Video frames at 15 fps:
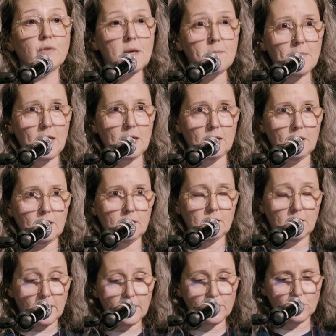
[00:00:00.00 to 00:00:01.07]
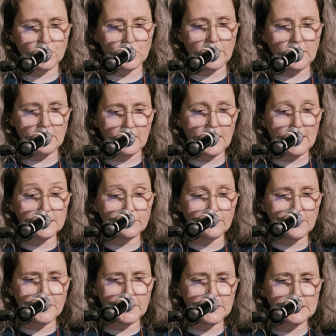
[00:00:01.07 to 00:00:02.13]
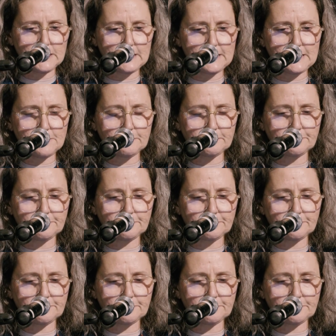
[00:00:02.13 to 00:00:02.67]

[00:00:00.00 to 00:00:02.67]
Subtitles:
remaking history as feminists.